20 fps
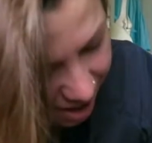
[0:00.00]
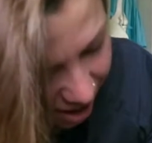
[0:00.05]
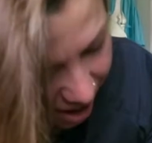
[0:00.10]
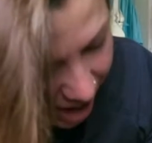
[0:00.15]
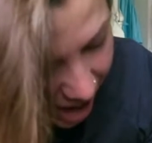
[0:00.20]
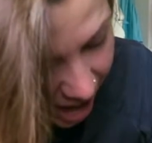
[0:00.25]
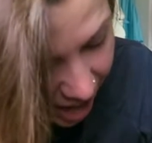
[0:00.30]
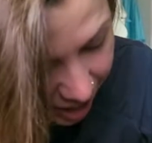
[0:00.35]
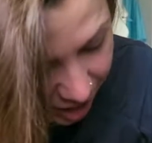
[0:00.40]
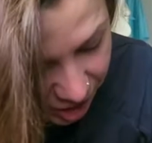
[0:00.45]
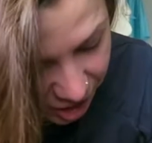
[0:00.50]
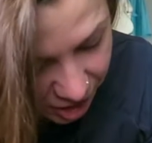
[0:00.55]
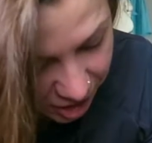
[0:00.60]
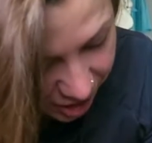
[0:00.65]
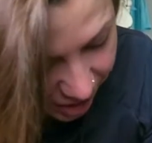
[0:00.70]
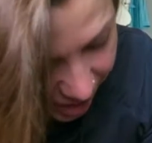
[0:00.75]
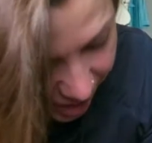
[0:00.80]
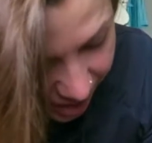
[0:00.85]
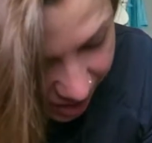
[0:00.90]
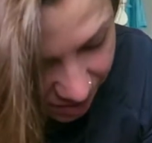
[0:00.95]
I
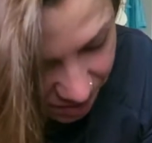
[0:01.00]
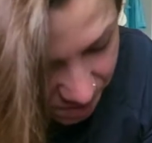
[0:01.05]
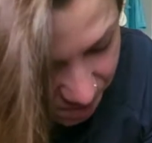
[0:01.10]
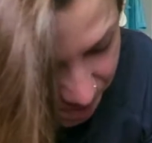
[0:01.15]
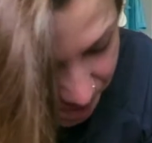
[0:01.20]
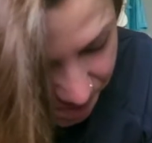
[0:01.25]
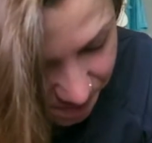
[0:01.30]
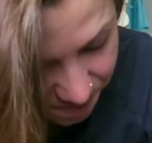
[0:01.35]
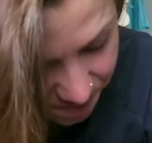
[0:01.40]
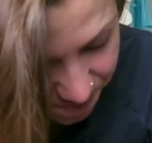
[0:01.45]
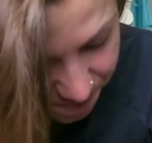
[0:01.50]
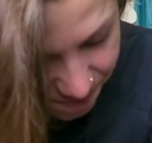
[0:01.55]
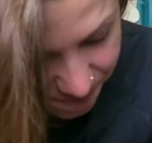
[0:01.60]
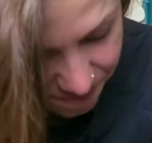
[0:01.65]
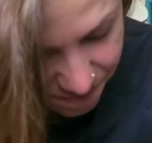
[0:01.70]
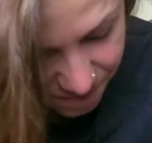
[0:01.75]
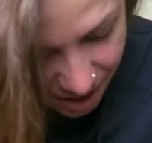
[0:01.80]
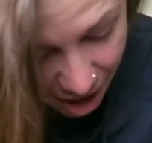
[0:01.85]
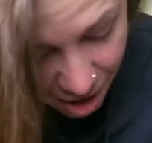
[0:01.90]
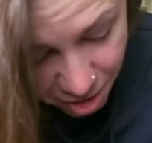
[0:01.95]
actually
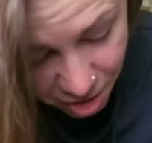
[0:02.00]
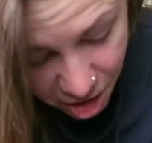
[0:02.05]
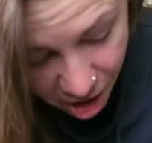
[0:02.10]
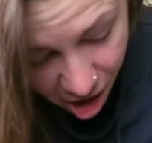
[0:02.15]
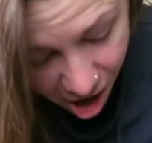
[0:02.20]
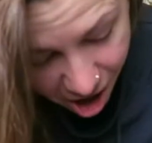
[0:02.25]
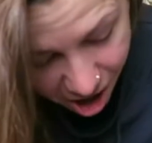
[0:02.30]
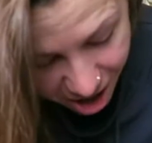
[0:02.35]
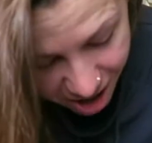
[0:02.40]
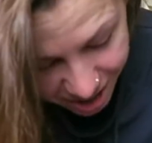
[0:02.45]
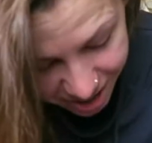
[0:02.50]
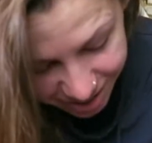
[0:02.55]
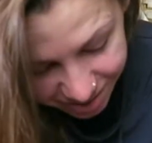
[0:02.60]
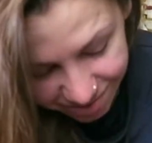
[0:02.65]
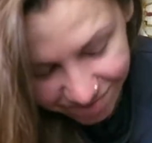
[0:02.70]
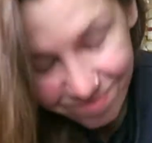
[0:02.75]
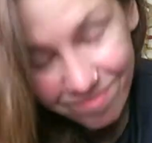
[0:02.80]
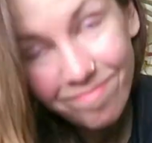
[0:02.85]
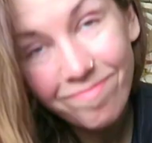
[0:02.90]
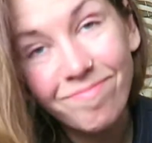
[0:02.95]
found yarn
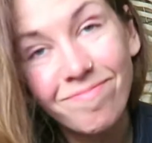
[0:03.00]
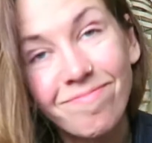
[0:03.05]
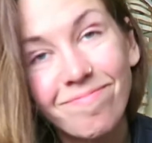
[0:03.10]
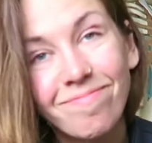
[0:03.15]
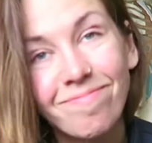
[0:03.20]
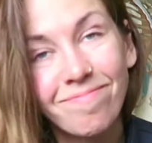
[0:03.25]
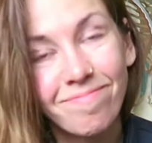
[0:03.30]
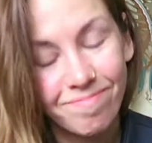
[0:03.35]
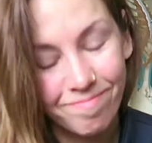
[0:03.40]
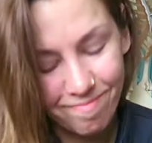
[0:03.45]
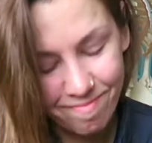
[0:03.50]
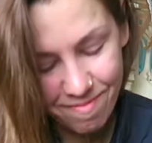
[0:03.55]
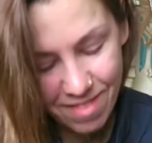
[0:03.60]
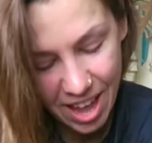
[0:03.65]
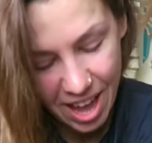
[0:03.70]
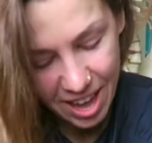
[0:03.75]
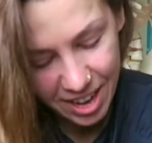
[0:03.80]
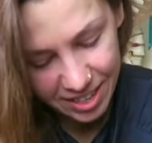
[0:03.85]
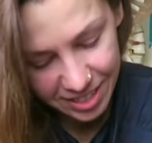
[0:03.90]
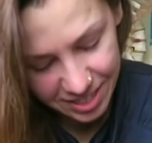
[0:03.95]

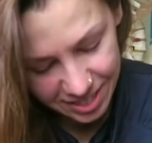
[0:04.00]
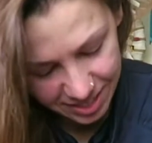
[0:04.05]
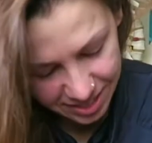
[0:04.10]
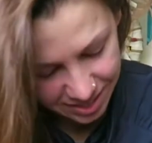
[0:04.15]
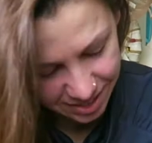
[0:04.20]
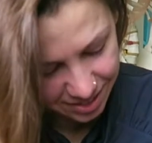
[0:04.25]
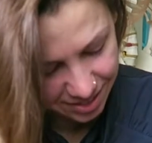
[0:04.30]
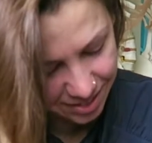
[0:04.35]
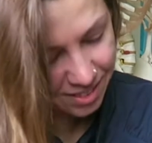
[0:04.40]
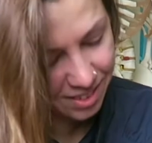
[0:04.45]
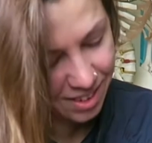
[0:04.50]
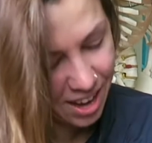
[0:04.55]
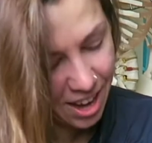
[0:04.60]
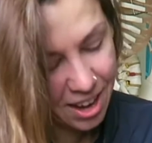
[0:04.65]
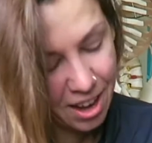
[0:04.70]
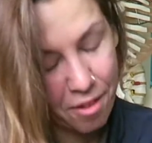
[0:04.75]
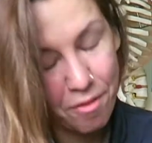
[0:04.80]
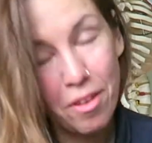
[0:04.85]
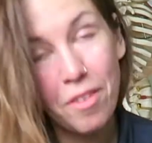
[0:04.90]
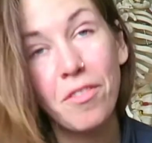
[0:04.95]
that
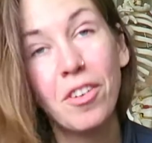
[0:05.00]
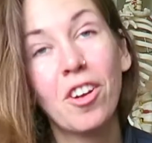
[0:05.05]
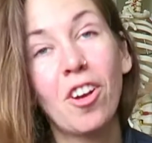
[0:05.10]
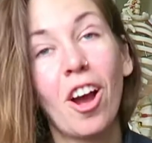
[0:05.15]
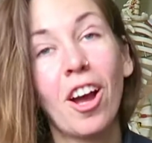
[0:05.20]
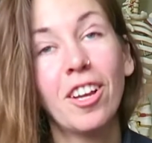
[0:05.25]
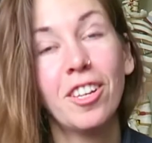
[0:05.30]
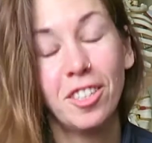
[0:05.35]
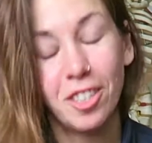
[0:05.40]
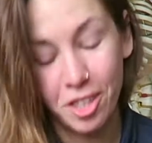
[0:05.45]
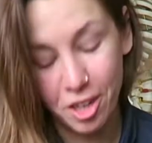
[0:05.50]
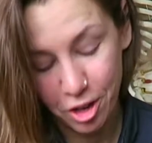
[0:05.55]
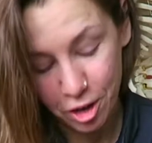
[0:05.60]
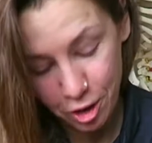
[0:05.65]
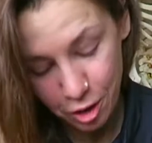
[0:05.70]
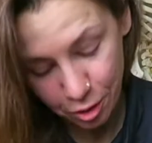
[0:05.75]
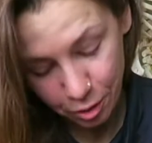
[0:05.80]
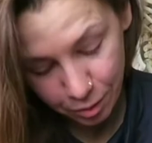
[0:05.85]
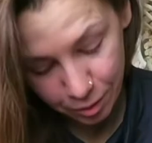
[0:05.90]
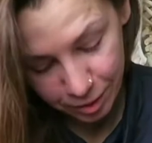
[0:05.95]
I never even got to
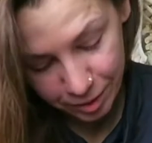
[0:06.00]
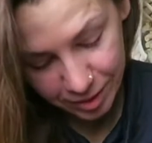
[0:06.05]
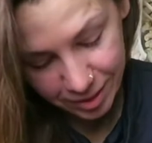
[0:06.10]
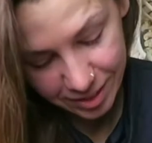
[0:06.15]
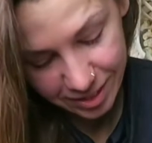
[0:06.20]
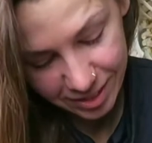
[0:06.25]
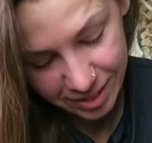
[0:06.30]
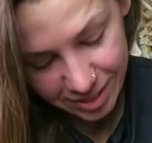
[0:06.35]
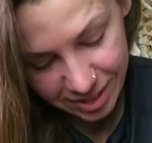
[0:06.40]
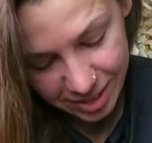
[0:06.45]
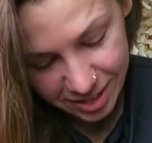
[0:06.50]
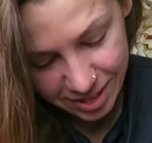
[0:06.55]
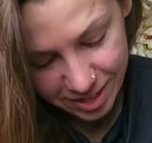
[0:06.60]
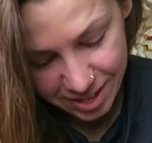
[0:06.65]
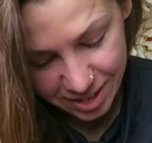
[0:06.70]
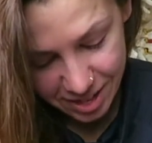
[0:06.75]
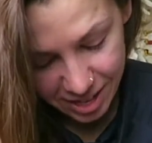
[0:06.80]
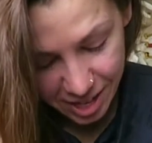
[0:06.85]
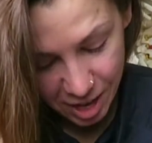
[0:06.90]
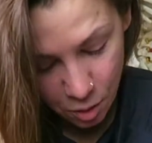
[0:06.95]
use.
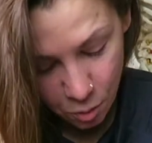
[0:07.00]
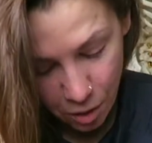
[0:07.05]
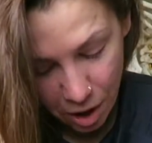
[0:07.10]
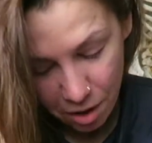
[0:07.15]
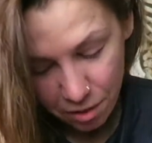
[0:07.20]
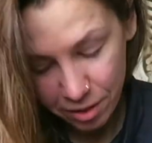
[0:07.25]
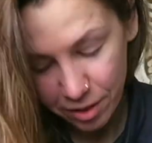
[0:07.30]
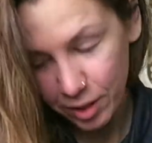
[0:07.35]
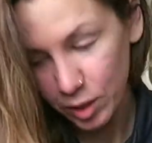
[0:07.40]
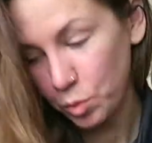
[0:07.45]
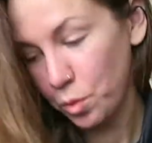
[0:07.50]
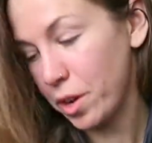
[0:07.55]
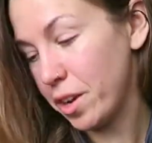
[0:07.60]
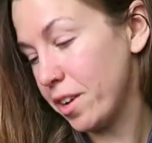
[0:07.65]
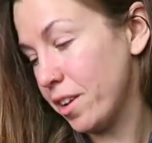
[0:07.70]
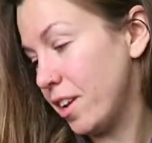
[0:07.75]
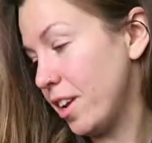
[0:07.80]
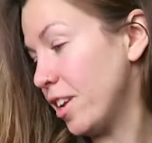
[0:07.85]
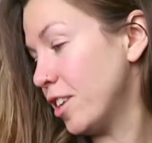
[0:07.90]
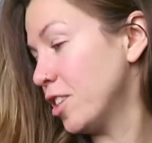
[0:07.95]
I think I wound this
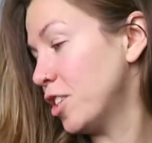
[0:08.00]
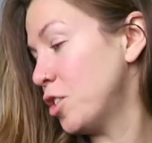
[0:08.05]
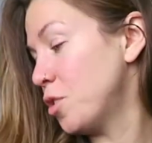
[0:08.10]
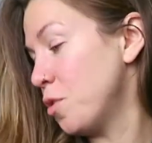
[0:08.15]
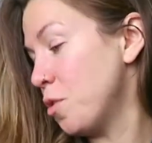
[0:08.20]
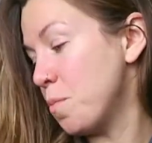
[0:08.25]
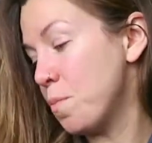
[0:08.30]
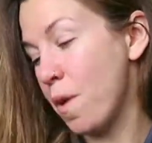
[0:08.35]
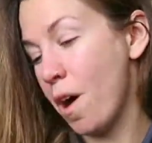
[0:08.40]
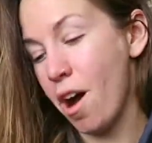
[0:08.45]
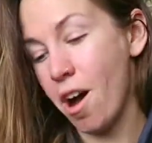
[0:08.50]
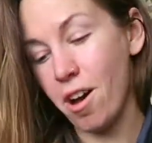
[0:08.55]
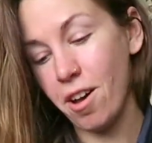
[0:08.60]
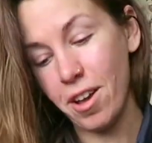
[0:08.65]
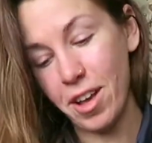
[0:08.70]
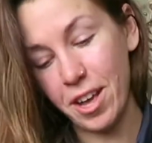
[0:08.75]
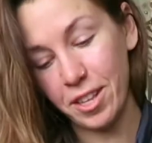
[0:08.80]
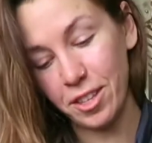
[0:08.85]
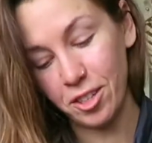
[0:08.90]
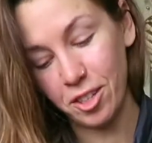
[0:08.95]
one into a
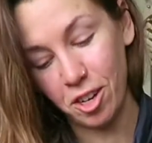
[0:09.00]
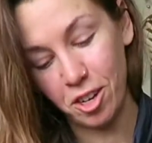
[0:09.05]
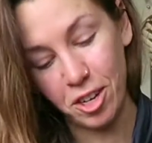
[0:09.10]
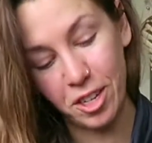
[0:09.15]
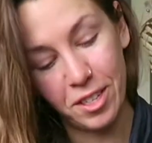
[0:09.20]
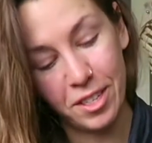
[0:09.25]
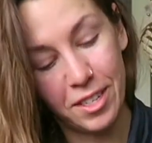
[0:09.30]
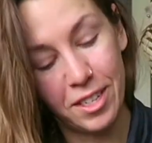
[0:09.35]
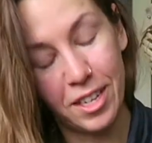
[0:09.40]
ball and started